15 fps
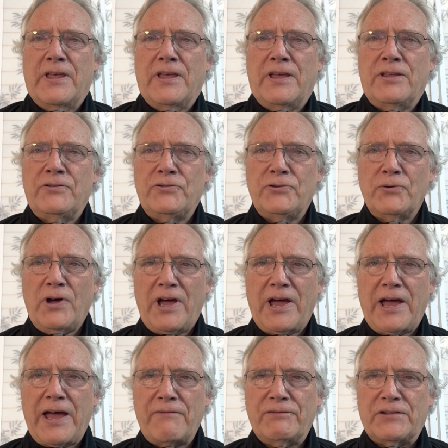and you
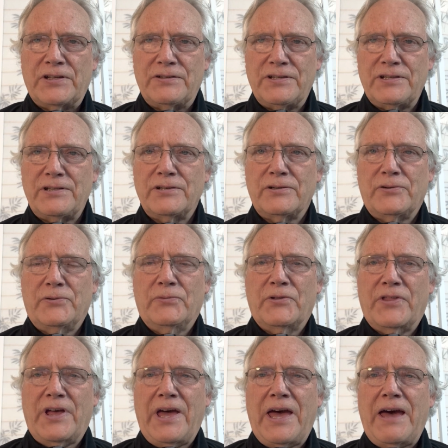have to deal with
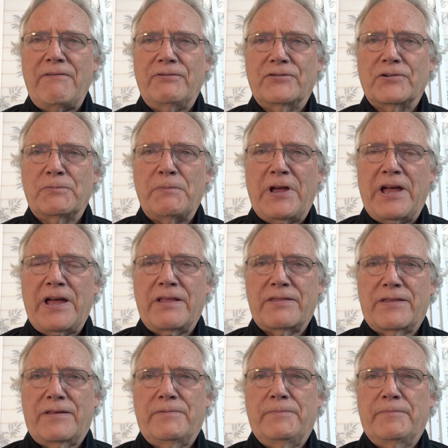the
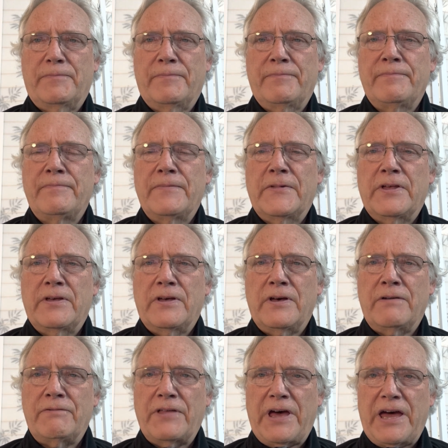aftermath
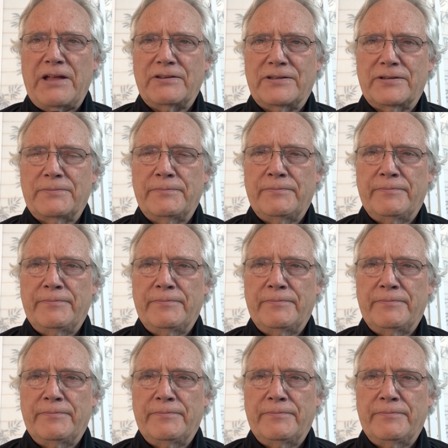of that,